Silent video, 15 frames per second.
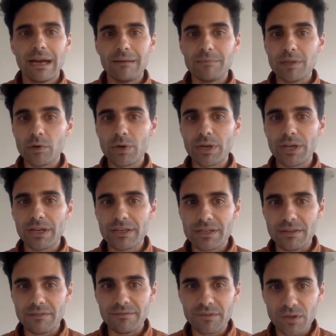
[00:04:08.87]
Looking
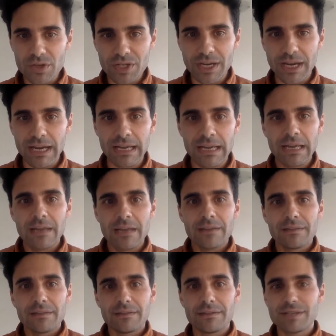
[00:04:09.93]
into the future,
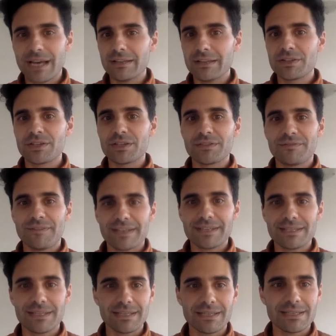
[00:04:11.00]
the challenges
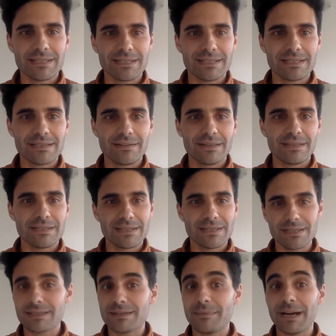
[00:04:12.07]
facing this
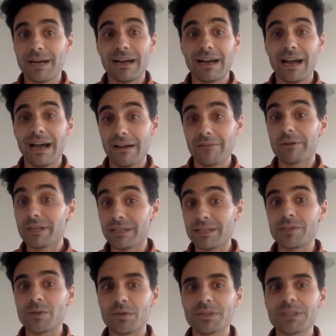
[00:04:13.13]
system are really
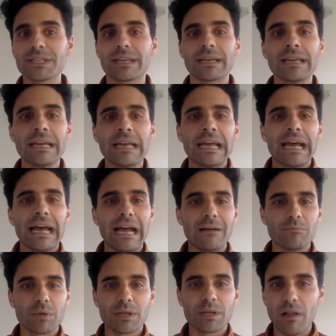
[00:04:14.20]
daunting.
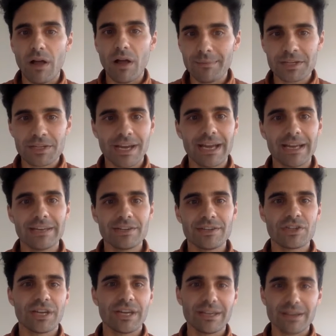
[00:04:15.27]
Climate
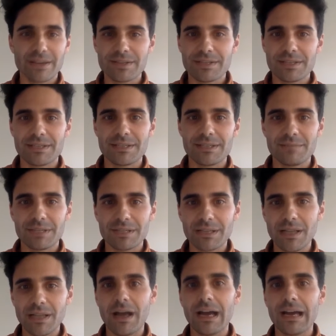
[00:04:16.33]
change, ecosystem
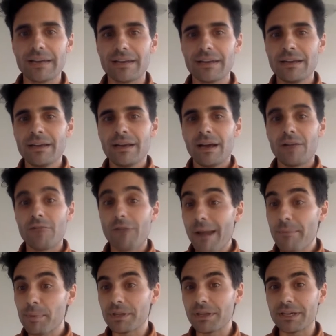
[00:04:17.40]
decline, a
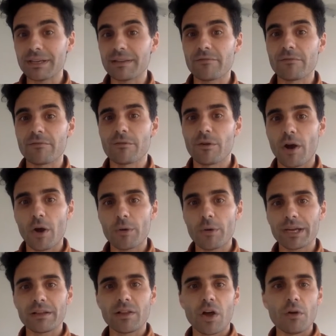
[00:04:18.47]
rapidly
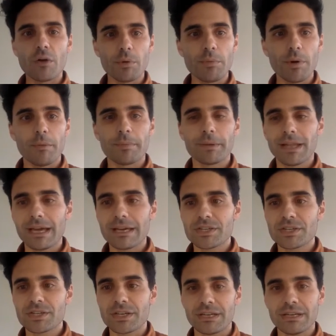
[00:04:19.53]
growing global
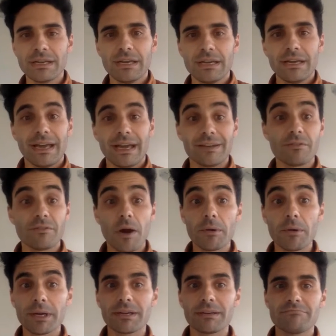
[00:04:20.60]
population and
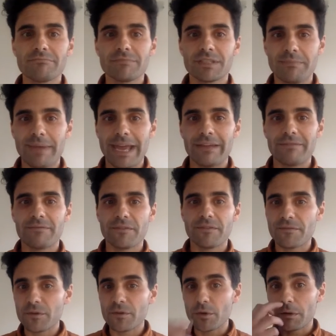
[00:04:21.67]
growing demand for
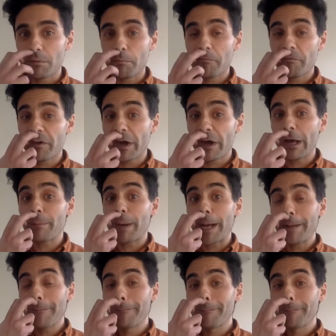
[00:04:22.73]
food and fibre,